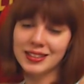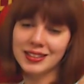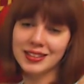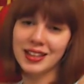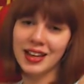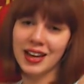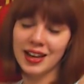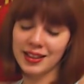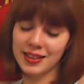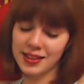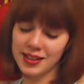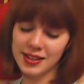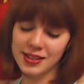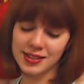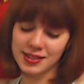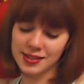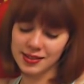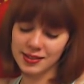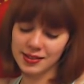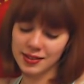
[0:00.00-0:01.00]
Yeah,
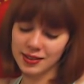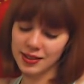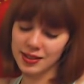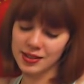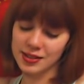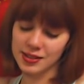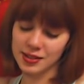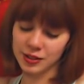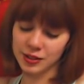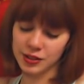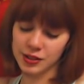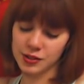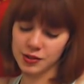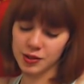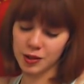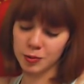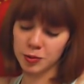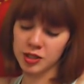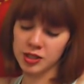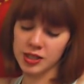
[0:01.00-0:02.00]
these little
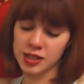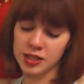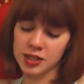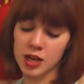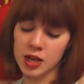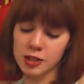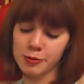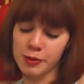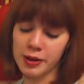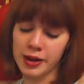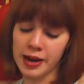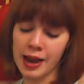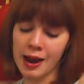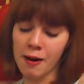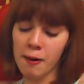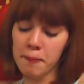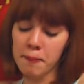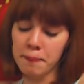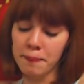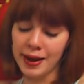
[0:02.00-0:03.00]
descriptions exhaust me
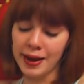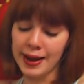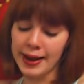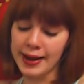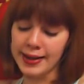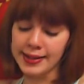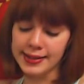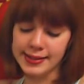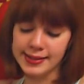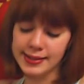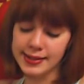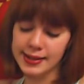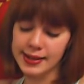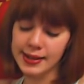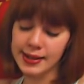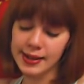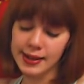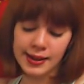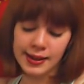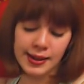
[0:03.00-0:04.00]
now, but
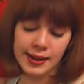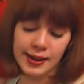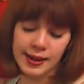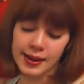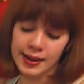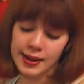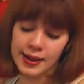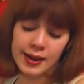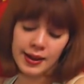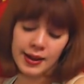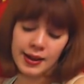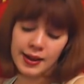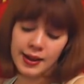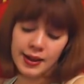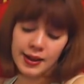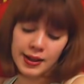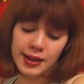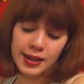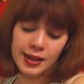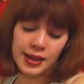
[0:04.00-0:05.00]

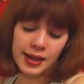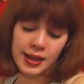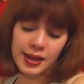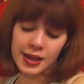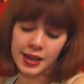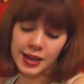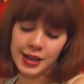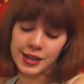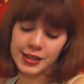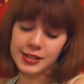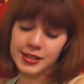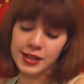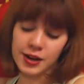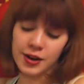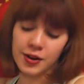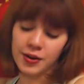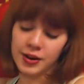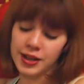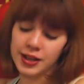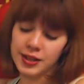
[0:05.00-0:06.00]
he is
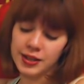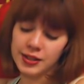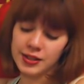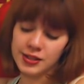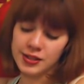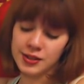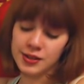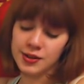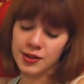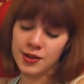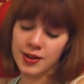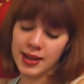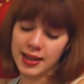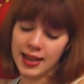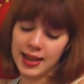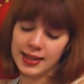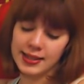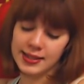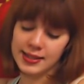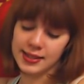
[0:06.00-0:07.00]
going to
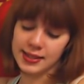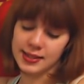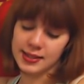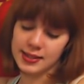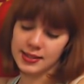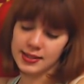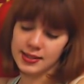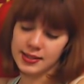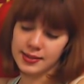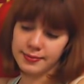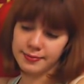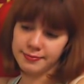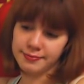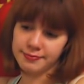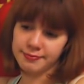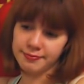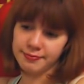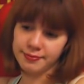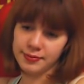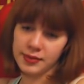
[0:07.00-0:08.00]
Atlantis.
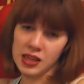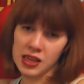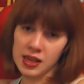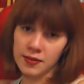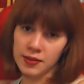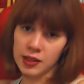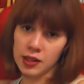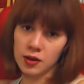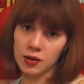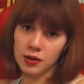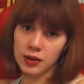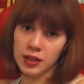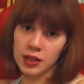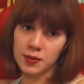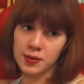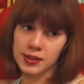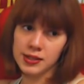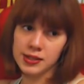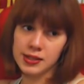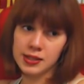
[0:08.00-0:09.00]
Even though he
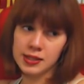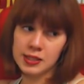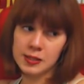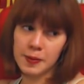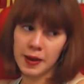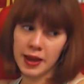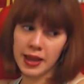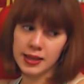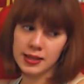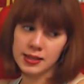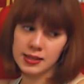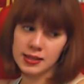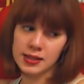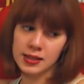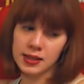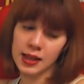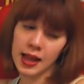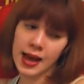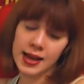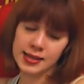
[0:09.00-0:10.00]
was in space,
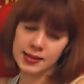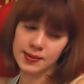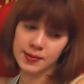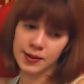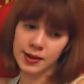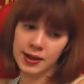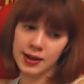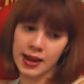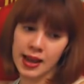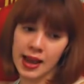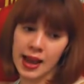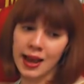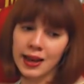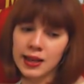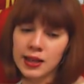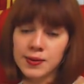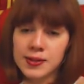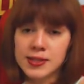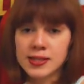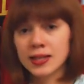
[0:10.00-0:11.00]
the last one, and
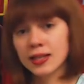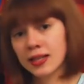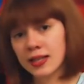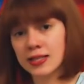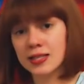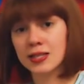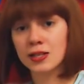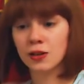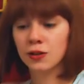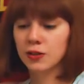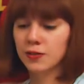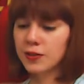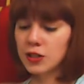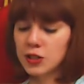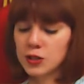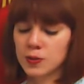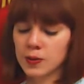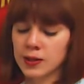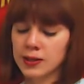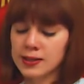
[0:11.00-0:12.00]
he was in a casino, the
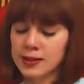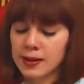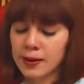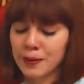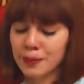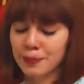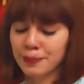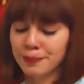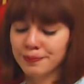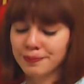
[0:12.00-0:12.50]
first one, so.